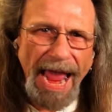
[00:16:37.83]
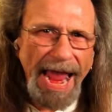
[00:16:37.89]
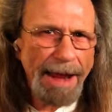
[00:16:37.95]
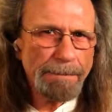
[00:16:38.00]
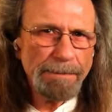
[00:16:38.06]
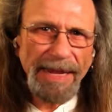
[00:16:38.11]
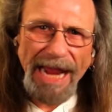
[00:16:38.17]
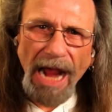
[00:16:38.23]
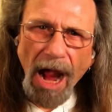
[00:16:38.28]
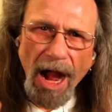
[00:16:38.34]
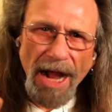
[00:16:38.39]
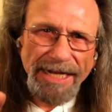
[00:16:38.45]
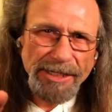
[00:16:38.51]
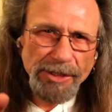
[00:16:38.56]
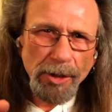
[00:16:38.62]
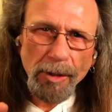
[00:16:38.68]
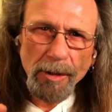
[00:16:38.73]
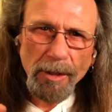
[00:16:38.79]
And
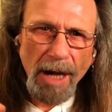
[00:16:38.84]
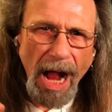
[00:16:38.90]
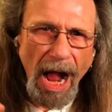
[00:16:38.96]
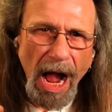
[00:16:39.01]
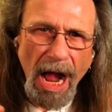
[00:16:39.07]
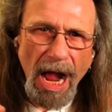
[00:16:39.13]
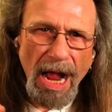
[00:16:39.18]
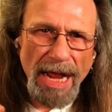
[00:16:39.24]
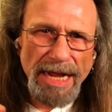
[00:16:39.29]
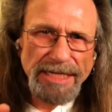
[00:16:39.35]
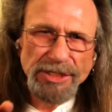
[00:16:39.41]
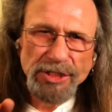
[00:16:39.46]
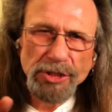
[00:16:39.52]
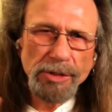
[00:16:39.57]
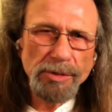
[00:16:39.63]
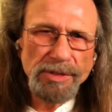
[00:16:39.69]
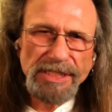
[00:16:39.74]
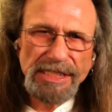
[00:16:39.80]
behind her eyes,
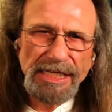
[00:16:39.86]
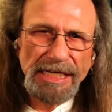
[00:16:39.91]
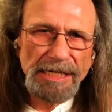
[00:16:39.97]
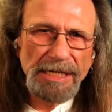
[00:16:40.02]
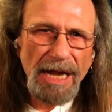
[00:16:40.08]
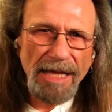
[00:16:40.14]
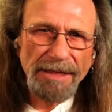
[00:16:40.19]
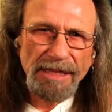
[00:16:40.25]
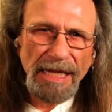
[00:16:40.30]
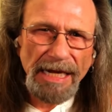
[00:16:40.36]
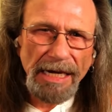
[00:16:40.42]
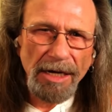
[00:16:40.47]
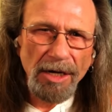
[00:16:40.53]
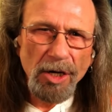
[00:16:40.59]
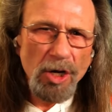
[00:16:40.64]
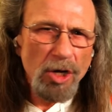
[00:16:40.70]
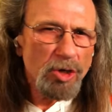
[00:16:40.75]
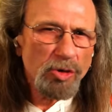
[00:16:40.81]
you see nothing,
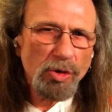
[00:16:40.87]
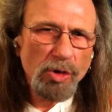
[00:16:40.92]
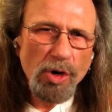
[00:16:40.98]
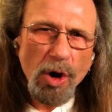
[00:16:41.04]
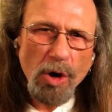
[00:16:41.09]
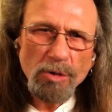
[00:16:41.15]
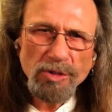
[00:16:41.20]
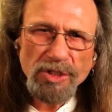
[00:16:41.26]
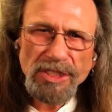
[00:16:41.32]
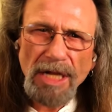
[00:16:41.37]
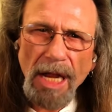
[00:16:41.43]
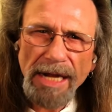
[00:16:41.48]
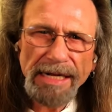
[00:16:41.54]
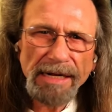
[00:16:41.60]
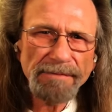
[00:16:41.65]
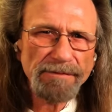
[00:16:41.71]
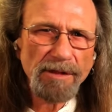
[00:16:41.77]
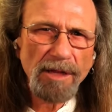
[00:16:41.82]
no sign
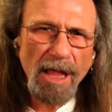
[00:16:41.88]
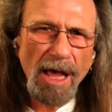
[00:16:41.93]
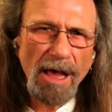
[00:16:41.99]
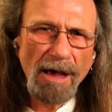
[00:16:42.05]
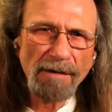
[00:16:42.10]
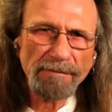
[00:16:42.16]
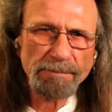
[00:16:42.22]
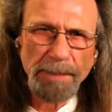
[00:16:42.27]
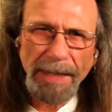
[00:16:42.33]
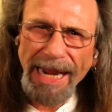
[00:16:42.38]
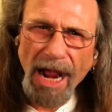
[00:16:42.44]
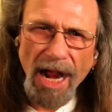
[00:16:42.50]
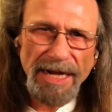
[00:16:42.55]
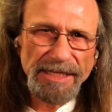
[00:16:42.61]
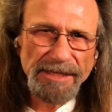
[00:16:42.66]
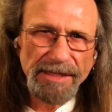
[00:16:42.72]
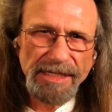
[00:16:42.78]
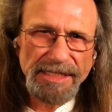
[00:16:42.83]
of love
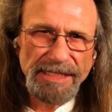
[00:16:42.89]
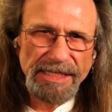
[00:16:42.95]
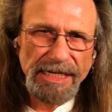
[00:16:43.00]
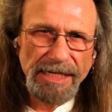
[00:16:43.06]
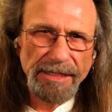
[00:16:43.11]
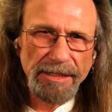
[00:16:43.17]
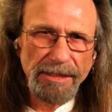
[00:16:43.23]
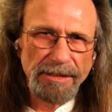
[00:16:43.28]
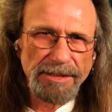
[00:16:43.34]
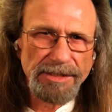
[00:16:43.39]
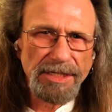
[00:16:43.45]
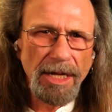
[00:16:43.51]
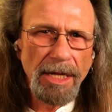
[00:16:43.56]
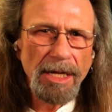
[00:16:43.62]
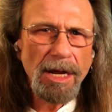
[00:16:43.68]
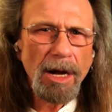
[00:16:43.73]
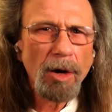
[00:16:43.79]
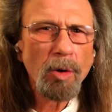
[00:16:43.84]
behind the tears,
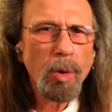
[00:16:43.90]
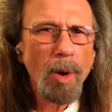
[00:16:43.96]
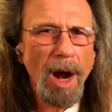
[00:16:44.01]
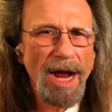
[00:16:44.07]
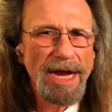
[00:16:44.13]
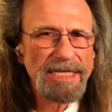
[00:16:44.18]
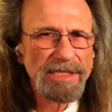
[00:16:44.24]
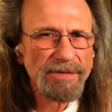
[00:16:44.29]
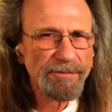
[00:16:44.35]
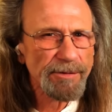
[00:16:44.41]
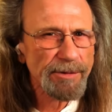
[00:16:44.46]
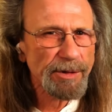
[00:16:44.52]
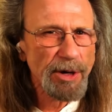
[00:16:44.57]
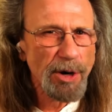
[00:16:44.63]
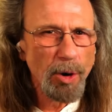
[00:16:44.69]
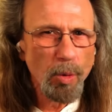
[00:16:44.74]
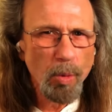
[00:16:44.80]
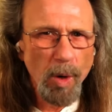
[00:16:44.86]
cries for
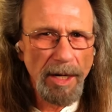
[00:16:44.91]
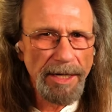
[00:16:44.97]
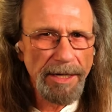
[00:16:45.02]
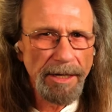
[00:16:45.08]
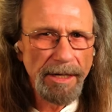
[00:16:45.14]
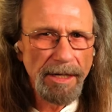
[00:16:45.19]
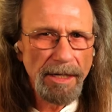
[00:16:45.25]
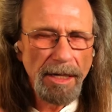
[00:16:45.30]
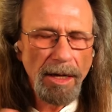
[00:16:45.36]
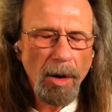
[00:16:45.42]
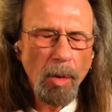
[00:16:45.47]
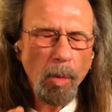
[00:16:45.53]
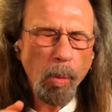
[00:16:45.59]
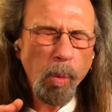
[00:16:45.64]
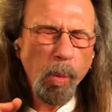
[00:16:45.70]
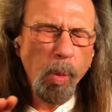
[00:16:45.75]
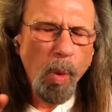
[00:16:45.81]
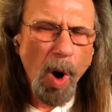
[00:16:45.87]
no one
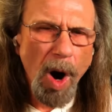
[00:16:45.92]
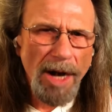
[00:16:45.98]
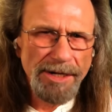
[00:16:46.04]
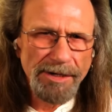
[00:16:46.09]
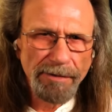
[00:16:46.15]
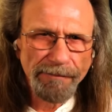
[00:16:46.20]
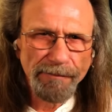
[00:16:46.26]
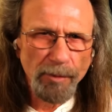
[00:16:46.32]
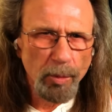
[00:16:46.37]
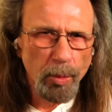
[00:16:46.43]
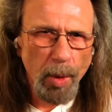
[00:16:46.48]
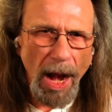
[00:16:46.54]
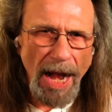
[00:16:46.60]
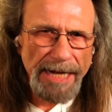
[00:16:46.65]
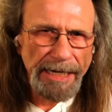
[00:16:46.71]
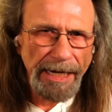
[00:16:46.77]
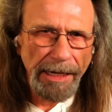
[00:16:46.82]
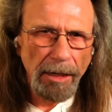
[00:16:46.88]
wonderful
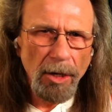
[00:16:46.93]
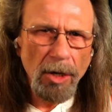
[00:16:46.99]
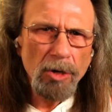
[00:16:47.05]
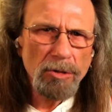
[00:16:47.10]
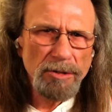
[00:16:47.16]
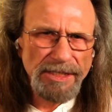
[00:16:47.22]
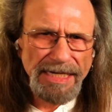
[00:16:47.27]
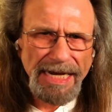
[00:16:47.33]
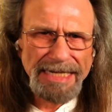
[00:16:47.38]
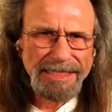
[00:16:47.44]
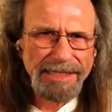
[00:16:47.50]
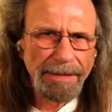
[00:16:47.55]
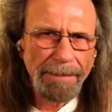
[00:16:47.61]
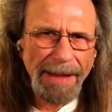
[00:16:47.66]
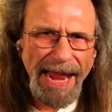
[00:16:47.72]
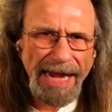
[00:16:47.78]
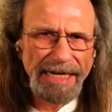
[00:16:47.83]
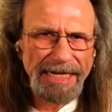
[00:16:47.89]
writing. Who says the
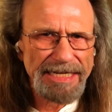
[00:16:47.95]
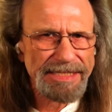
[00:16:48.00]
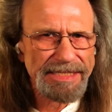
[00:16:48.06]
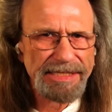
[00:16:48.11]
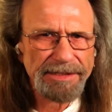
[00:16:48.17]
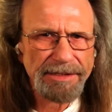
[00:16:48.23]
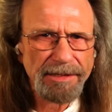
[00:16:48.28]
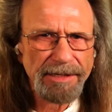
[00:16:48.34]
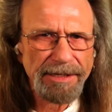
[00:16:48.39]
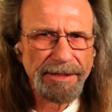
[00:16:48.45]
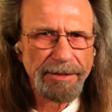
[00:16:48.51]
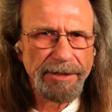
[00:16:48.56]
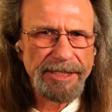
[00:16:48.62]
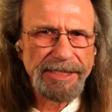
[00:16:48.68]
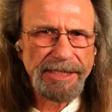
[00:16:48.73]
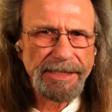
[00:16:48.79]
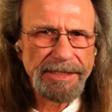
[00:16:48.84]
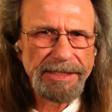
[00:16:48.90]
man isn't a
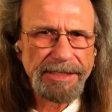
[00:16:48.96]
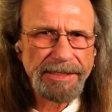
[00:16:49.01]
lyricist?